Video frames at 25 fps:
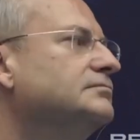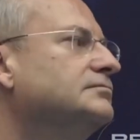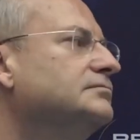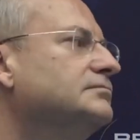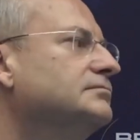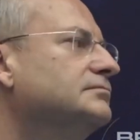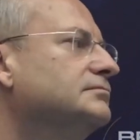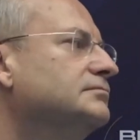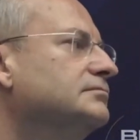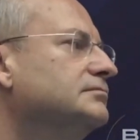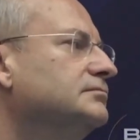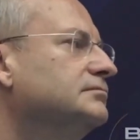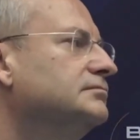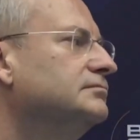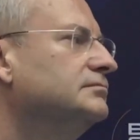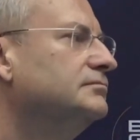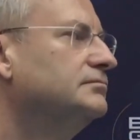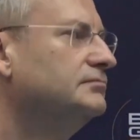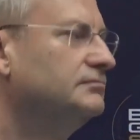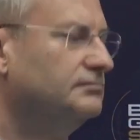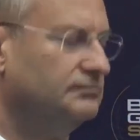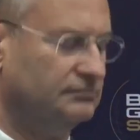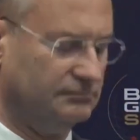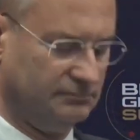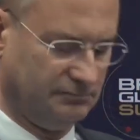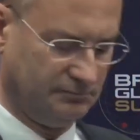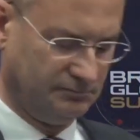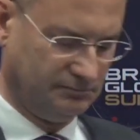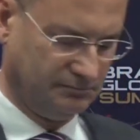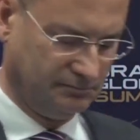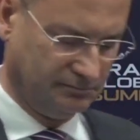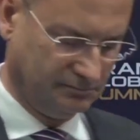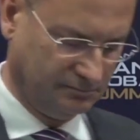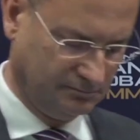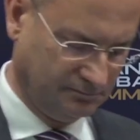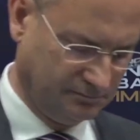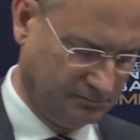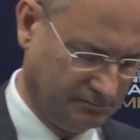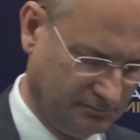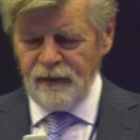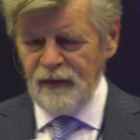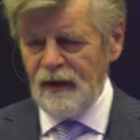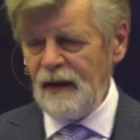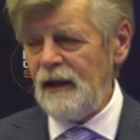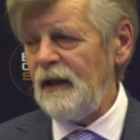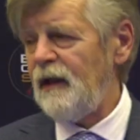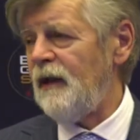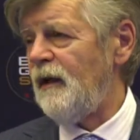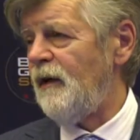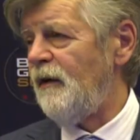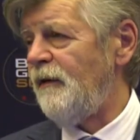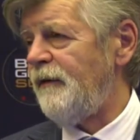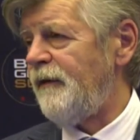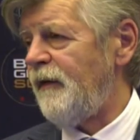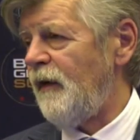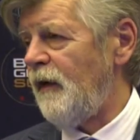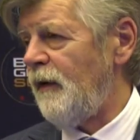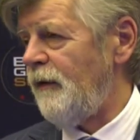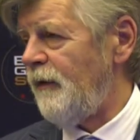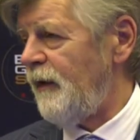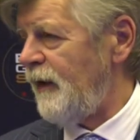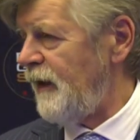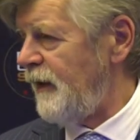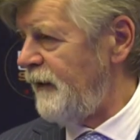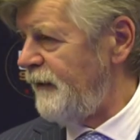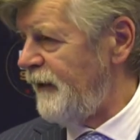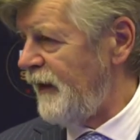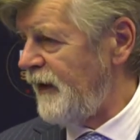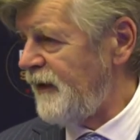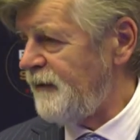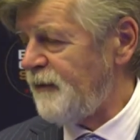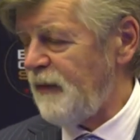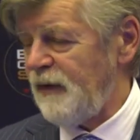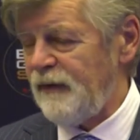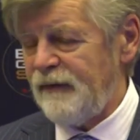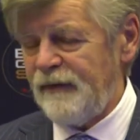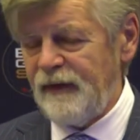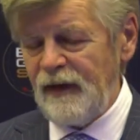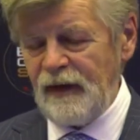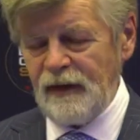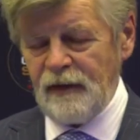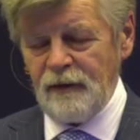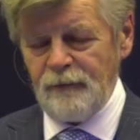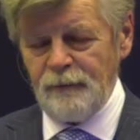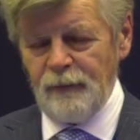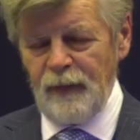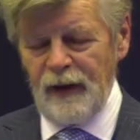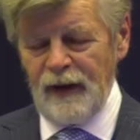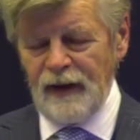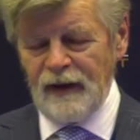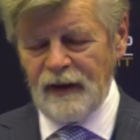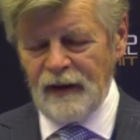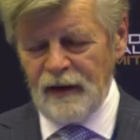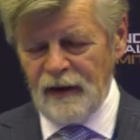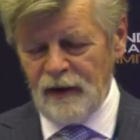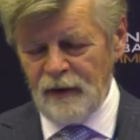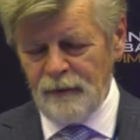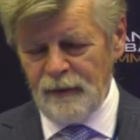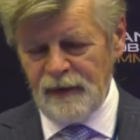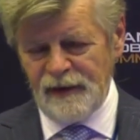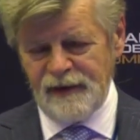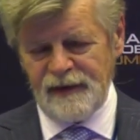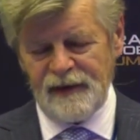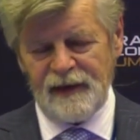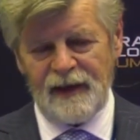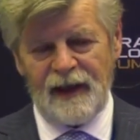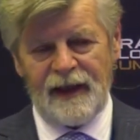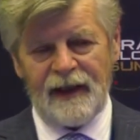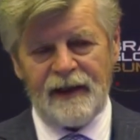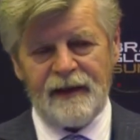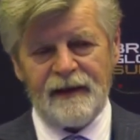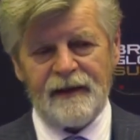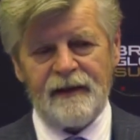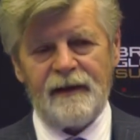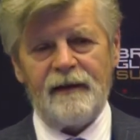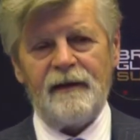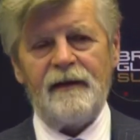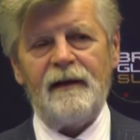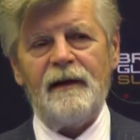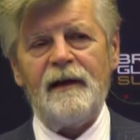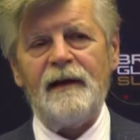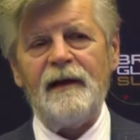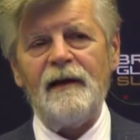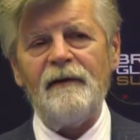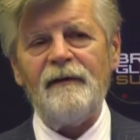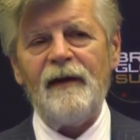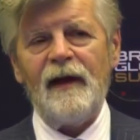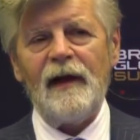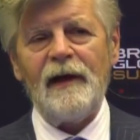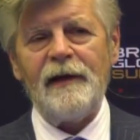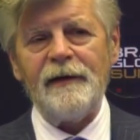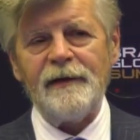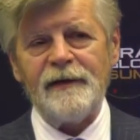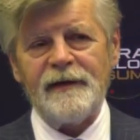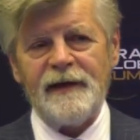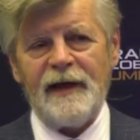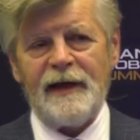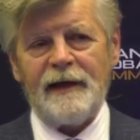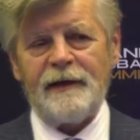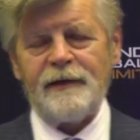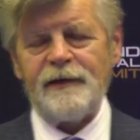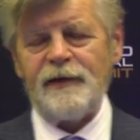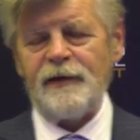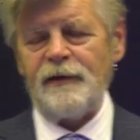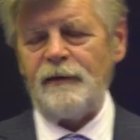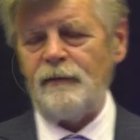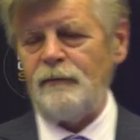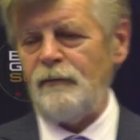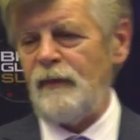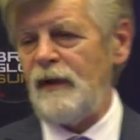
We are running a good deal of our investment fund Brand Global Select in the value section,